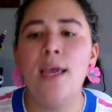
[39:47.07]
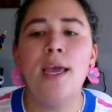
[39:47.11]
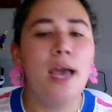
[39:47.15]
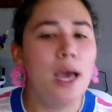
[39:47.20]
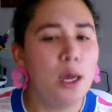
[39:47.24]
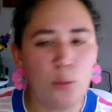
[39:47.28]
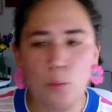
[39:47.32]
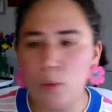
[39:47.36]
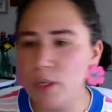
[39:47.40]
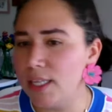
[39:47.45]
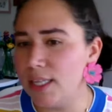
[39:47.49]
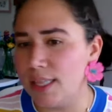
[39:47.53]

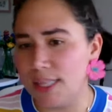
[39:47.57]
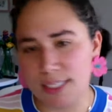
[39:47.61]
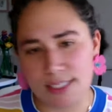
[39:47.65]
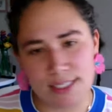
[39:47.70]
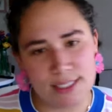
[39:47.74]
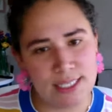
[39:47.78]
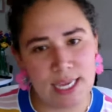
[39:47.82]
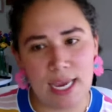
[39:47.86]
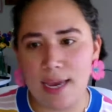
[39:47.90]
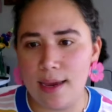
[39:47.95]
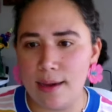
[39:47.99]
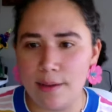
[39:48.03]
And with the
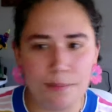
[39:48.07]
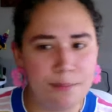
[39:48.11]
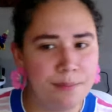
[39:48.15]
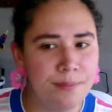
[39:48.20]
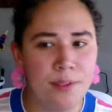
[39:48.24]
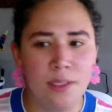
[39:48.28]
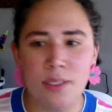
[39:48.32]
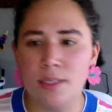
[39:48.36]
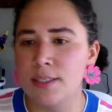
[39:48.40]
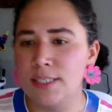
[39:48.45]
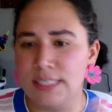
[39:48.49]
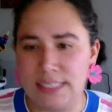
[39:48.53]
same
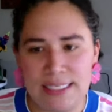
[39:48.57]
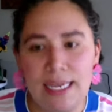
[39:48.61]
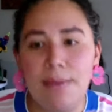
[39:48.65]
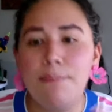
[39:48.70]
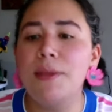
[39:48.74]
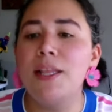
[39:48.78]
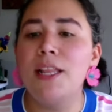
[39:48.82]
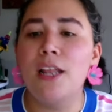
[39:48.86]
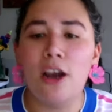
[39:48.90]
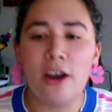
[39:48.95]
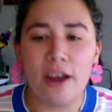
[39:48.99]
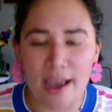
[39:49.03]

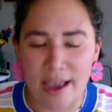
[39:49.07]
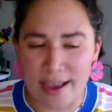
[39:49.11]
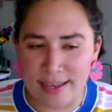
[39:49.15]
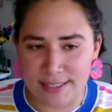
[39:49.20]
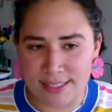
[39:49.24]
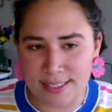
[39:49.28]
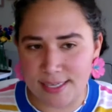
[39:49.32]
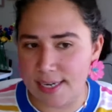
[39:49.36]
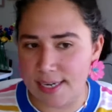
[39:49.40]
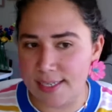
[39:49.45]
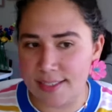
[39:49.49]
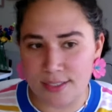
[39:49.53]
similar
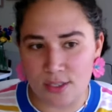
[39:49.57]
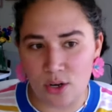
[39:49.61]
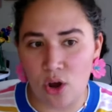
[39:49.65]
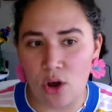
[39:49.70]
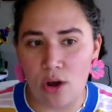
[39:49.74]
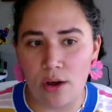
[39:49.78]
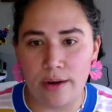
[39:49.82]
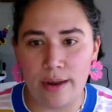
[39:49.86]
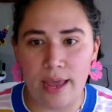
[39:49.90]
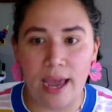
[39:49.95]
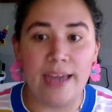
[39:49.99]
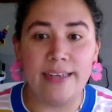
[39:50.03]
assays,
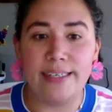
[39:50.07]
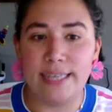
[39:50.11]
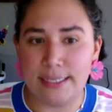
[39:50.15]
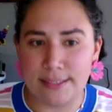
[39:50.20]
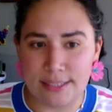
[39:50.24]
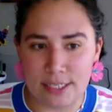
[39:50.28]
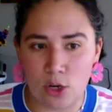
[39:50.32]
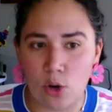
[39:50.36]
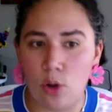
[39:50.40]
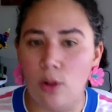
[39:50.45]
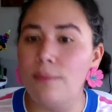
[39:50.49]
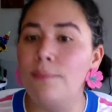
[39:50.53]
not
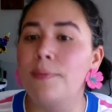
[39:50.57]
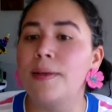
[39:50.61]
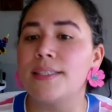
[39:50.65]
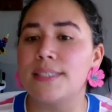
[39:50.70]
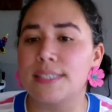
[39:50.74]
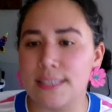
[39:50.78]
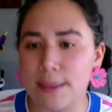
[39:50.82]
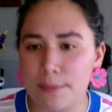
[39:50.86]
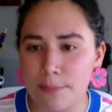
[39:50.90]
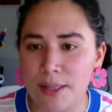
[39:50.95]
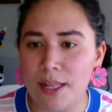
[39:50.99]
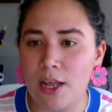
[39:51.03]
identical, but
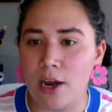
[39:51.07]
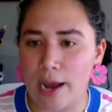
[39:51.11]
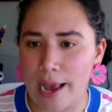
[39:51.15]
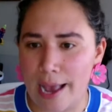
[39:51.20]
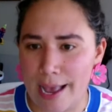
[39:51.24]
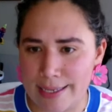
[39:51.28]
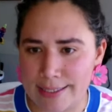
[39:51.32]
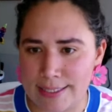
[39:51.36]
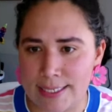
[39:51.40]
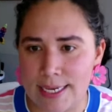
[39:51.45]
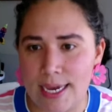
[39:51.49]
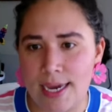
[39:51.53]
similar
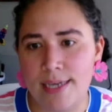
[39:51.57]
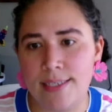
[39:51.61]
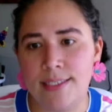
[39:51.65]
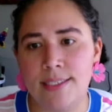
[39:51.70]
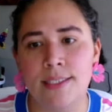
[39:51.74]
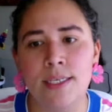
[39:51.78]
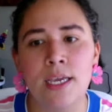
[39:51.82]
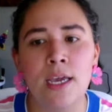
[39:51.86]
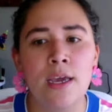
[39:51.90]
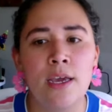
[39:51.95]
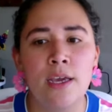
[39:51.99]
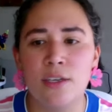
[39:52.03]

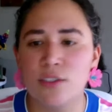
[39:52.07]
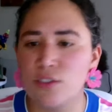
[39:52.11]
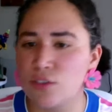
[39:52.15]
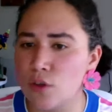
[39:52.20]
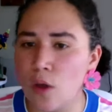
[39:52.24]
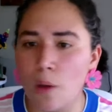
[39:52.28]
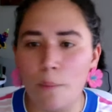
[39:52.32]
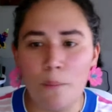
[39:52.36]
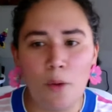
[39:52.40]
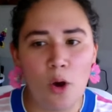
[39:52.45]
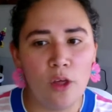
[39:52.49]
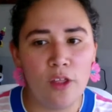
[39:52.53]
assays,
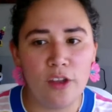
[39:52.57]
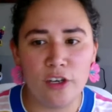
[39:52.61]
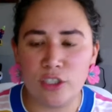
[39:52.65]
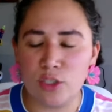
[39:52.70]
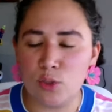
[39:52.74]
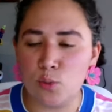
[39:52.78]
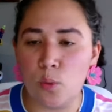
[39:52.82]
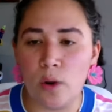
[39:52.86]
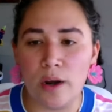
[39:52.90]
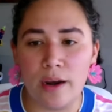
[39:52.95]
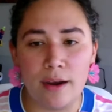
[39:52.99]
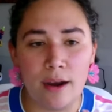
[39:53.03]
some
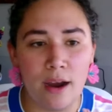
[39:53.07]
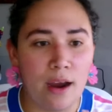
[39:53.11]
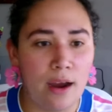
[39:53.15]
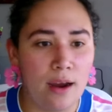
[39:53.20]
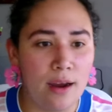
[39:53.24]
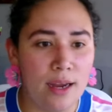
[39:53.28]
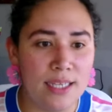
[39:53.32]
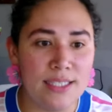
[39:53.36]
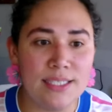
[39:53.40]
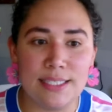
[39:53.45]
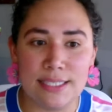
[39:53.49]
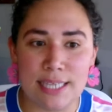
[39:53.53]
others where
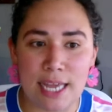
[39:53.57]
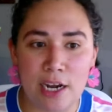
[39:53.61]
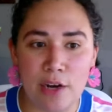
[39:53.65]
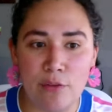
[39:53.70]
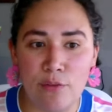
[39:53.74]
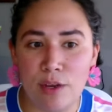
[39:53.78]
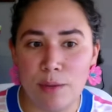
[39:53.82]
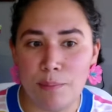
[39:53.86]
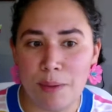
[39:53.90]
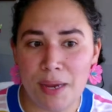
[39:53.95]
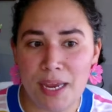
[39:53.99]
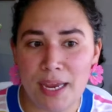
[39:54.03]
instead
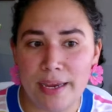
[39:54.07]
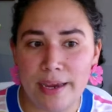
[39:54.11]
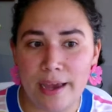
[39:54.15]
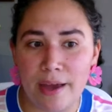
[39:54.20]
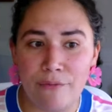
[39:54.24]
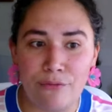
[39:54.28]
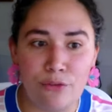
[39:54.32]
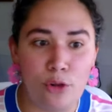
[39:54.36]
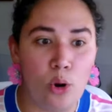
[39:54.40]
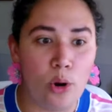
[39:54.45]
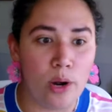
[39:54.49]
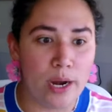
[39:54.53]
of it being
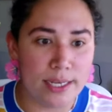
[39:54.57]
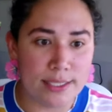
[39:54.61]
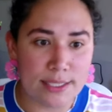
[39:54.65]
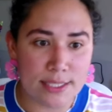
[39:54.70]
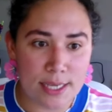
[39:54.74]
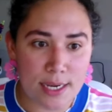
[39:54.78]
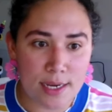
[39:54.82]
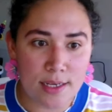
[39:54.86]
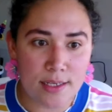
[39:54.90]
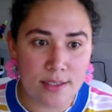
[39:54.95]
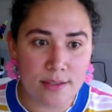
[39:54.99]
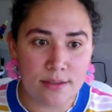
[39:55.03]
a
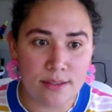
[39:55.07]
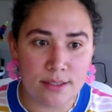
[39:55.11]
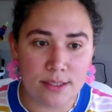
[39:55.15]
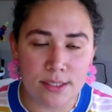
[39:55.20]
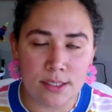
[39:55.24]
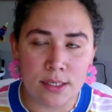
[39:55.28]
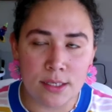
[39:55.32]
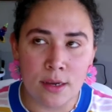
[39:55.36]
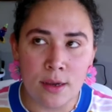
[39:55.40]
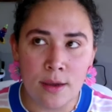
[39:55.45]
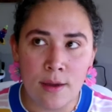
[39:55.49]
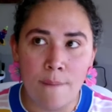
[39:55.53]

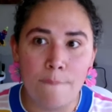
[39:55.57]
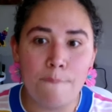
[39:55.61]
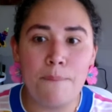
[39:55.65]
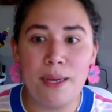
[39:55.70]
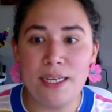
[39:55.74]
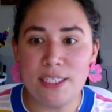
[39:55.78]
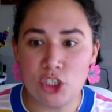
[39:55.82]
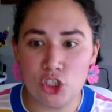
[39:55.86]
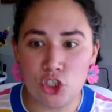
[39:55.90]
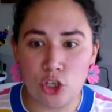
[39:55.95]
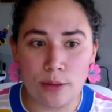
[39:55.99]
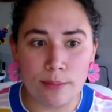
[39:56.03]
fluorescence
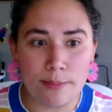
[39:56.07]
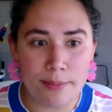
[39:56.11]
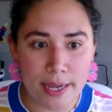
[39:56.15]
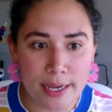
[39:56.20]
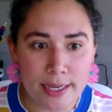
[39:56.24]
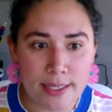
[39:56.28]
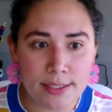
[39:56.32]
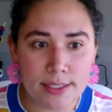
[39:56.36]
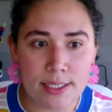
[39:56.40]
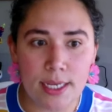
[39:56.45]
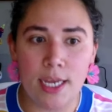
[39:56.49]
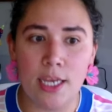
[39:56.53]

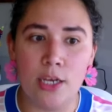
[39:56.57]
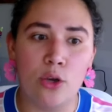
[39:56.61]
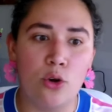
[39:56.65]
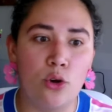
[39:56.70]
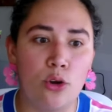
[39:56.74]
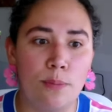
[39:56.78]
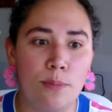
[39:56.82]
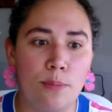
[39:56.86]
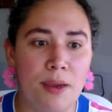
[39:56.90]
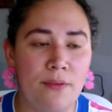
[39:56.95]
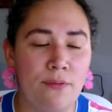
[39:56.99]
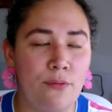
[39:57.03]
measurement, it
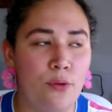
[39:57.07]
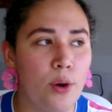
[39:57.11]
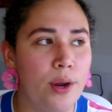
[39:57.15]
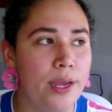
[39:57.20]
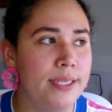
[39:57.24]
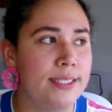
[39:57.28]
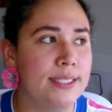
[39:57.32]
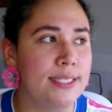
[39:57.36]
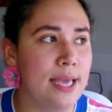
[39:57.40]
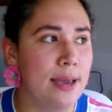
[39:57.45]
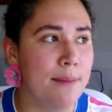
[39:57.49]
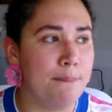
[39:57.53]
could be, for
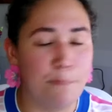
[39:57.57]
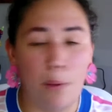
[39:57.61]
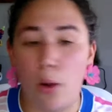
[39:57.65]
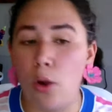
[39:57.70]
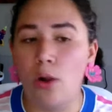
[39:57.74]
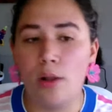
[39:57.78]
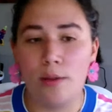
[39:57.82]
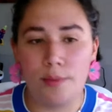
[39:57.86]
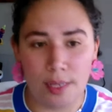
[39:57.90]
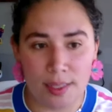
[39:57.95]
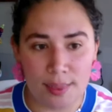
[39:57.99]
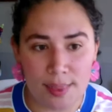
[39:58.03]

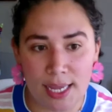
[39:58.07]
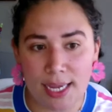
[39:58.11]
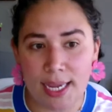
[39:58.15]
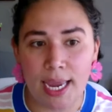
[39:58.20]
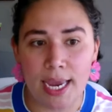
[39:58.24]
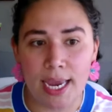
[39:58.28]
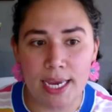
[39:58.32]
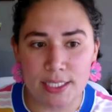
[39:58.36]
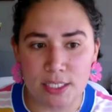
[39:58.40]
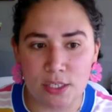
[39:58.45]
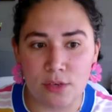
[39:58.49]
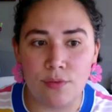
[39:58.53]
example, in the
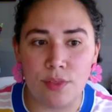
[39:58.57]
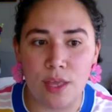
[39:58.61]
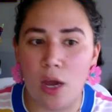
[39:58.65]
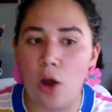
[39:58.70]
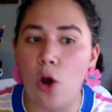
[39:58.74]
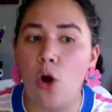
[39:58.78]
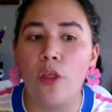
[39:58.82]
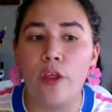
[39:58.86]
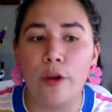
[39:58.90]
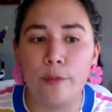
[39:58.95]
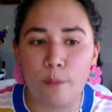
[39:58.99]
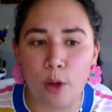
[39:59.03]
case of the
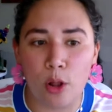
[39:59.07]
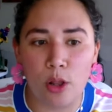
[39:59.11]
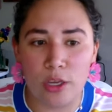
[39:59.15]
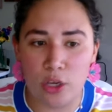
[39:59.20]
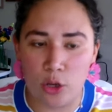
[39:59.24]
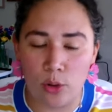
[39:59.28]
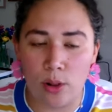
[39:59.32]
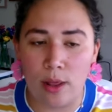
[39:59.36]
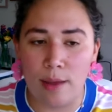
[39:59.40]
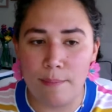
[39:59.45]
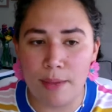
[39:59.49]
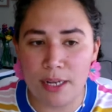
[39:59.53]
other
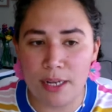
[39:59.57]
molecule I